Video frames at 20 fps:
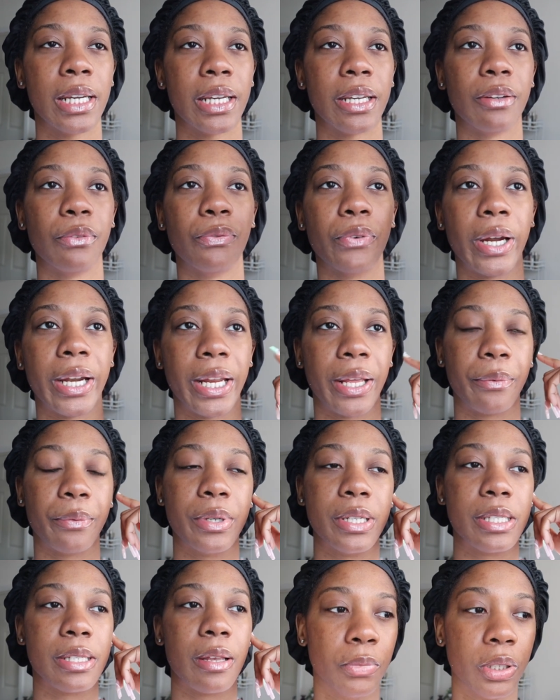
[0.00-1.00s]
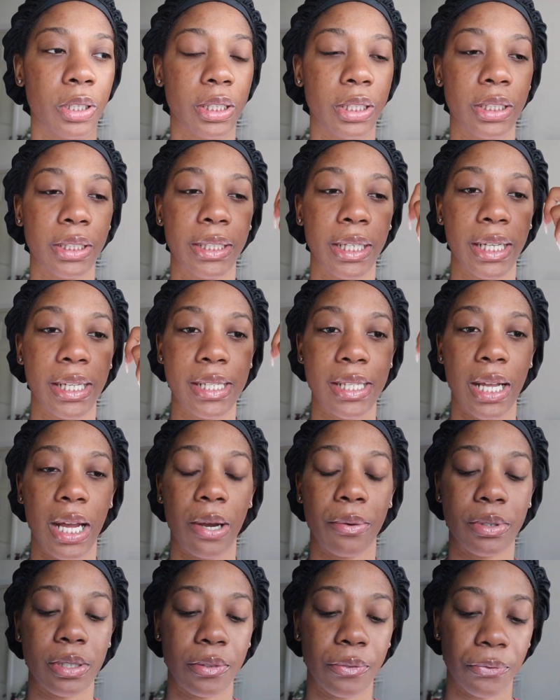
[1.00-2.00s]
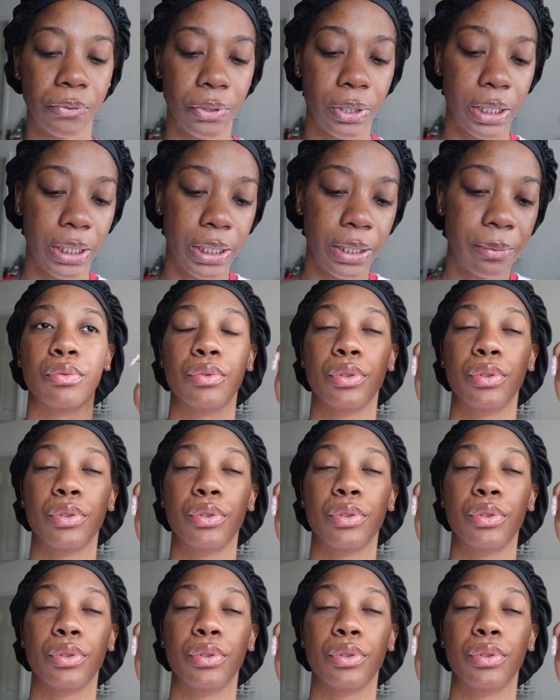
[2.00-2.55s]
And Friday was one of the days that I was free.